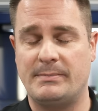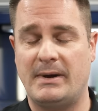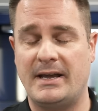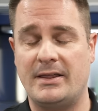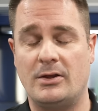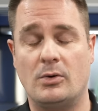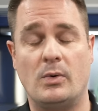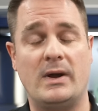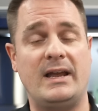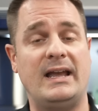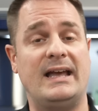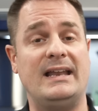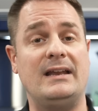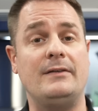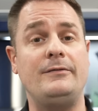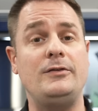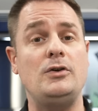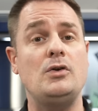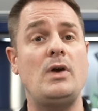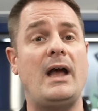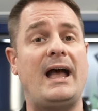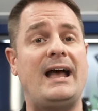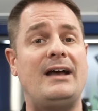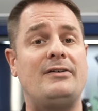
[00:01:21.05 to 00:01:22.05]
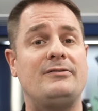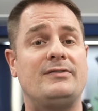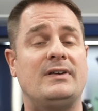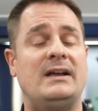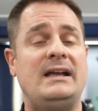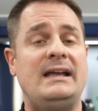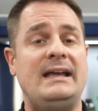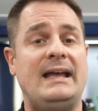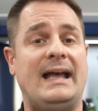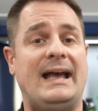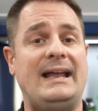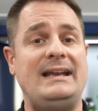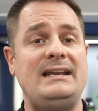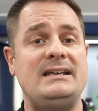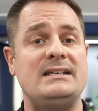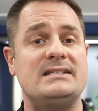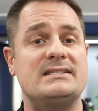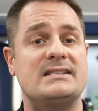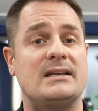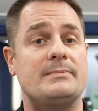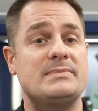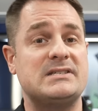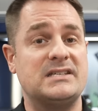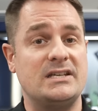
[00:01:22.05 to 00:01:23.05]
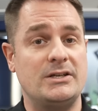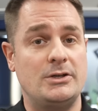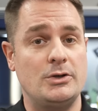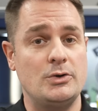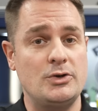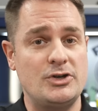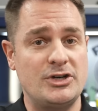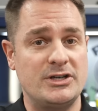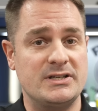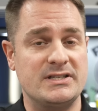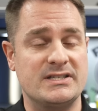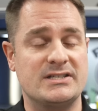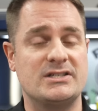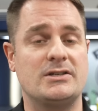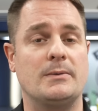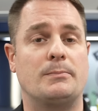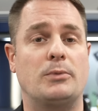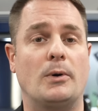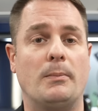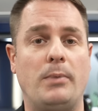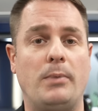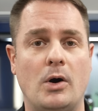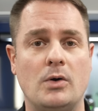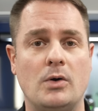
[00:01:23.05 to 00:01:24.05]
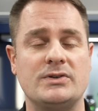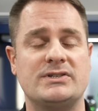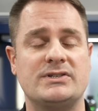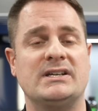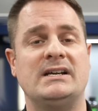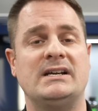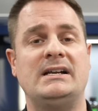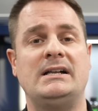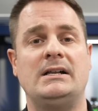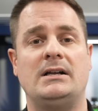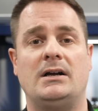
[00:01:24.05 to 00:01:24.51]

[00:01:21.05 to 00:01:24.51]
by the way, and if you have any substitutions to propose,